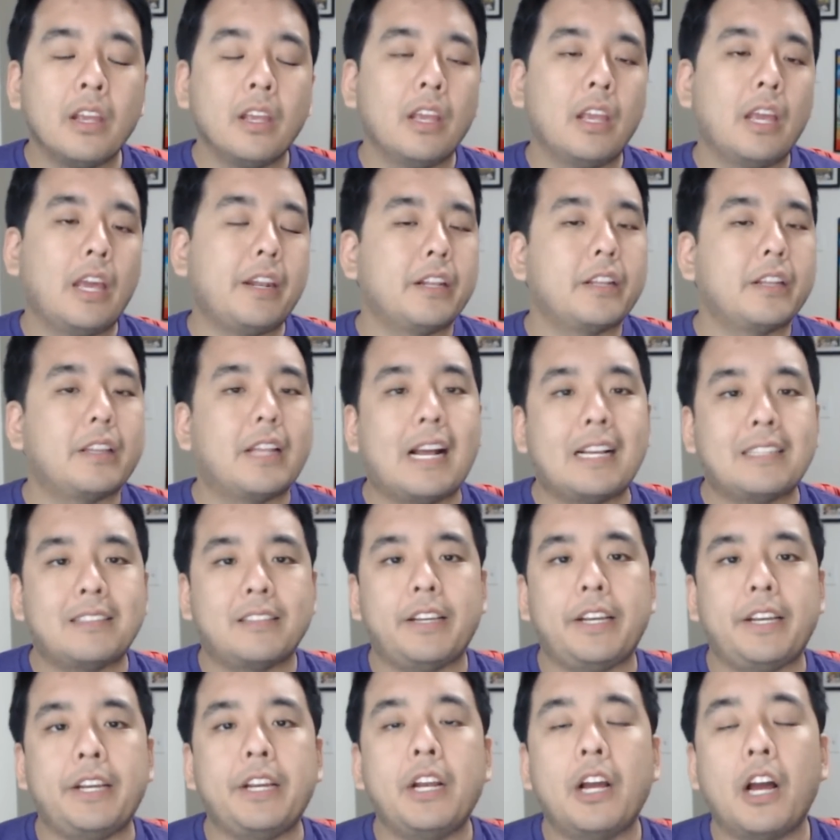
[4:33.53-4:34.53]
And then
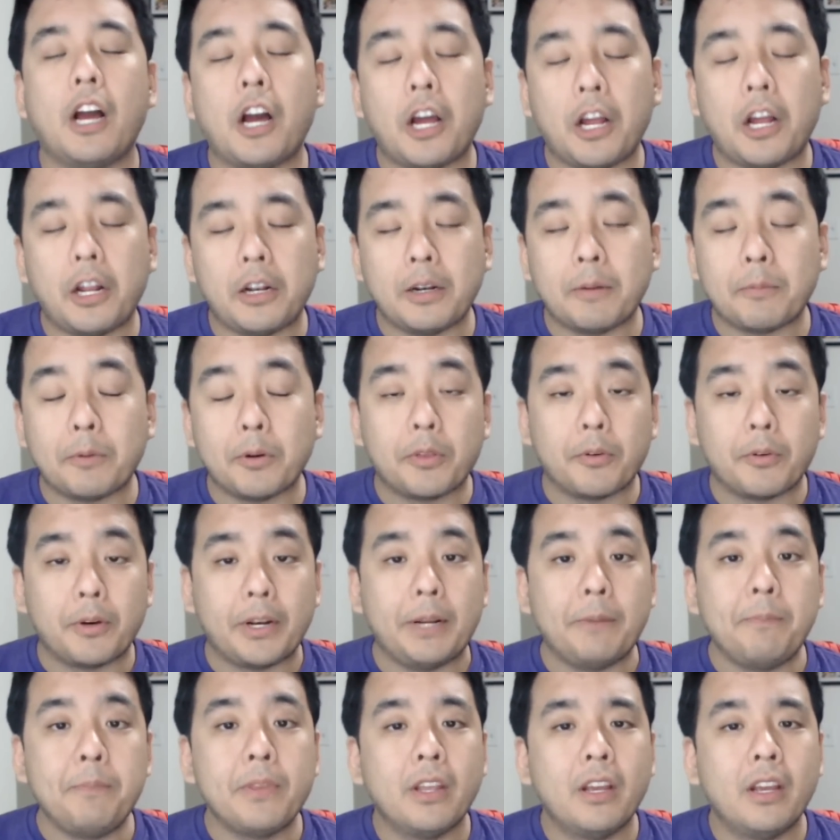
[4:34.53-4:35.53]
lastly, number
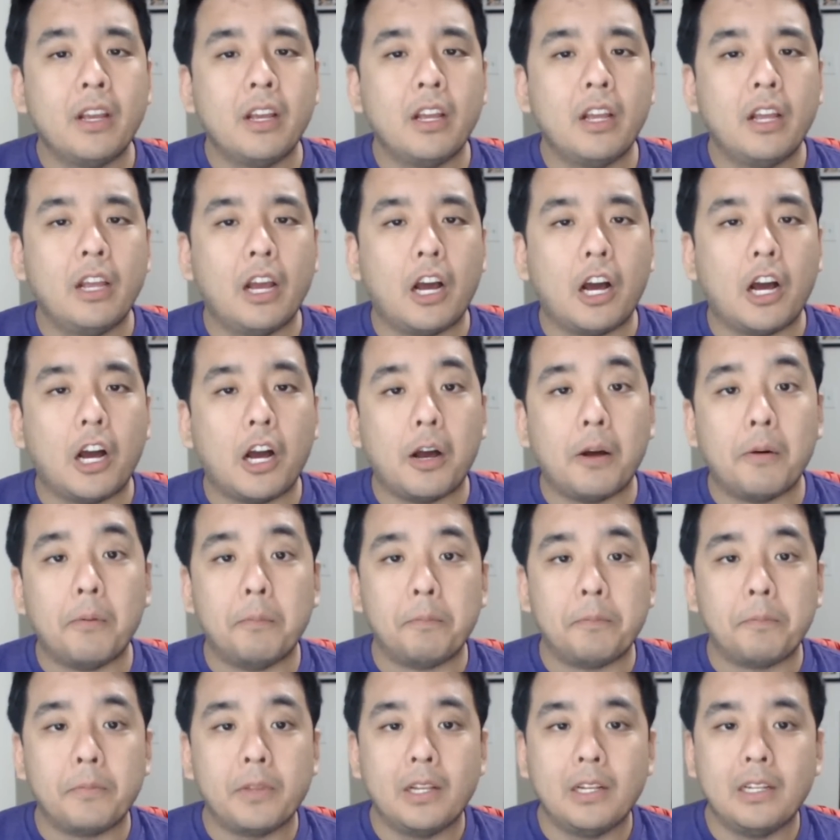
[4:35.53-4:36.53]
3,
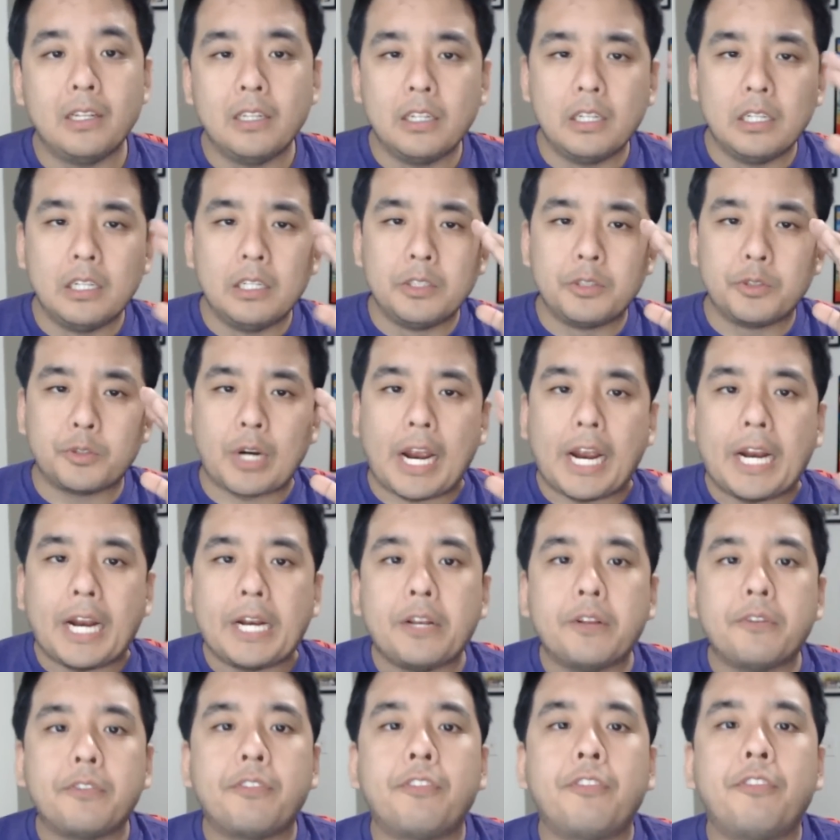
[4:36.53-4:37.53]
try
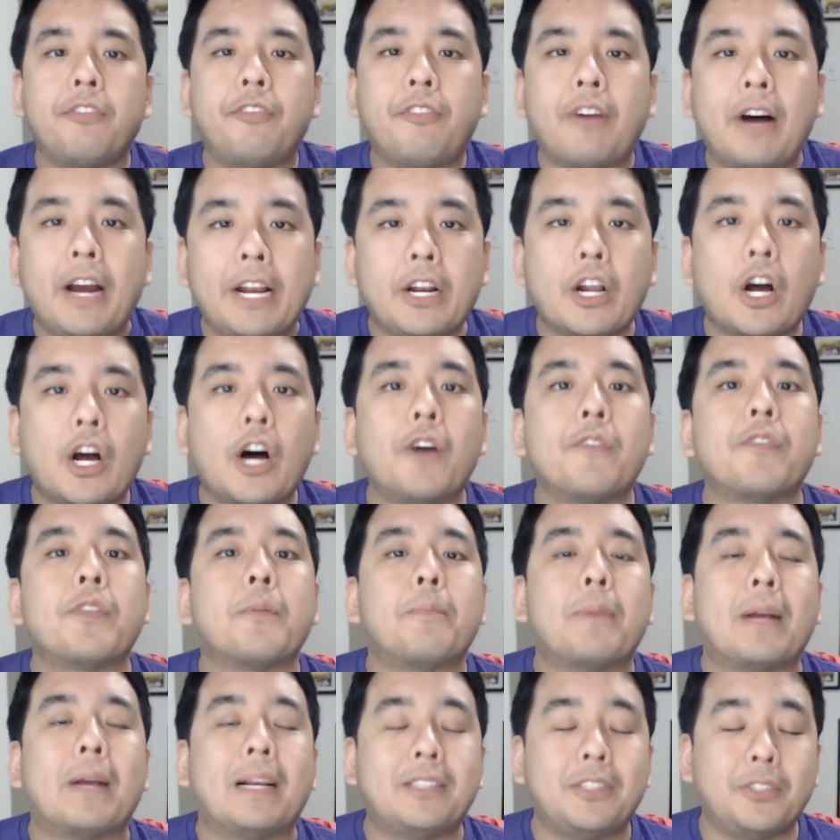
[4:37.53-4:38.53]
to fight off the
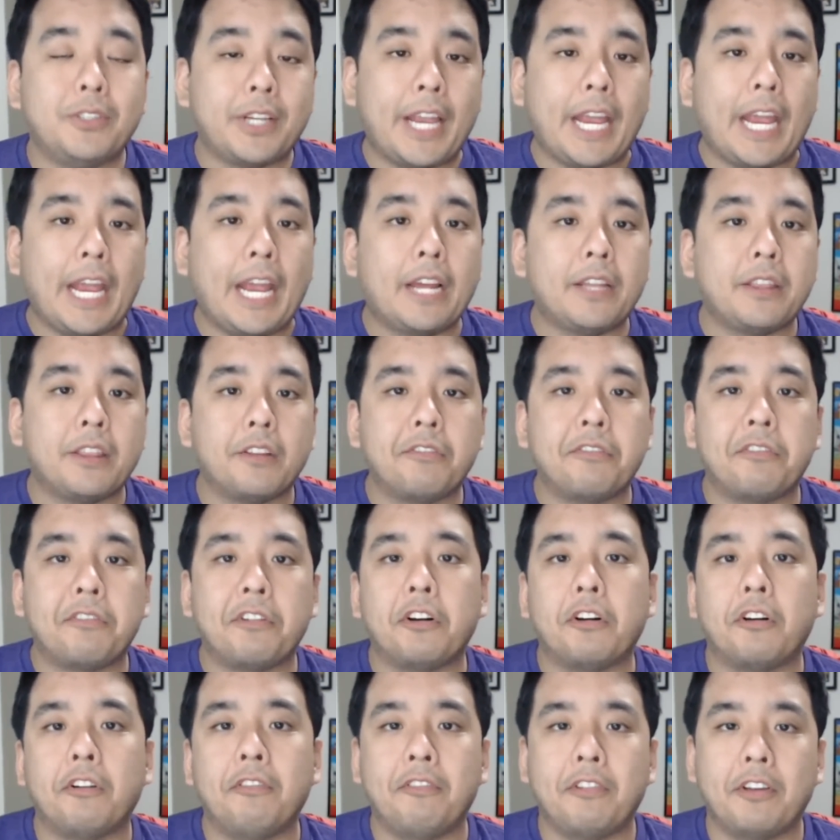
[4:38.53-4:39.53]
best you can the
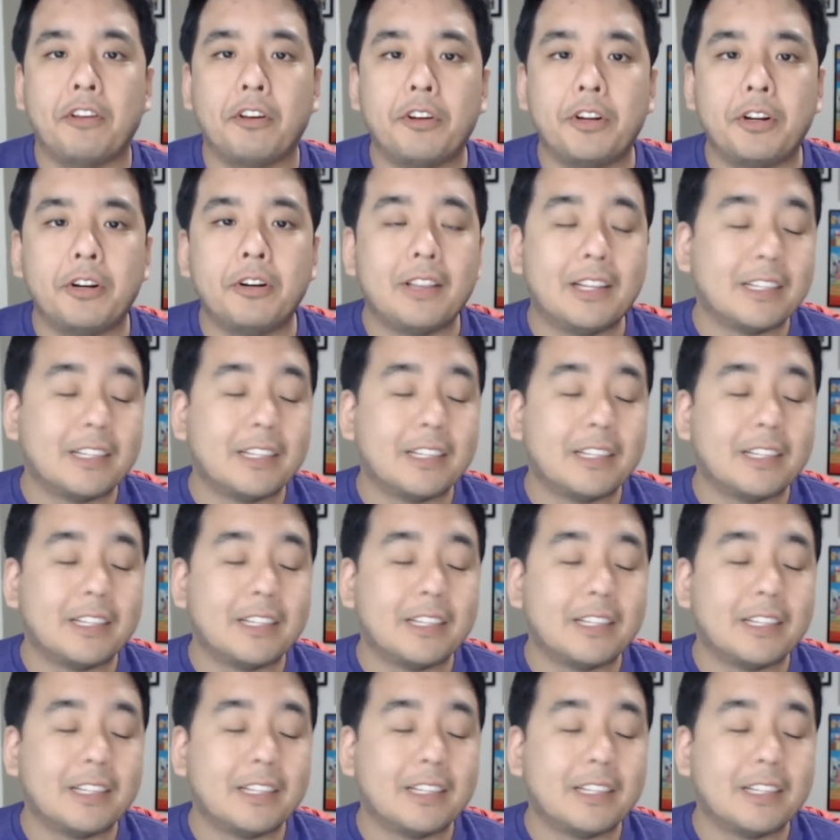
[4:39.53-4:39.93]
fear of failure.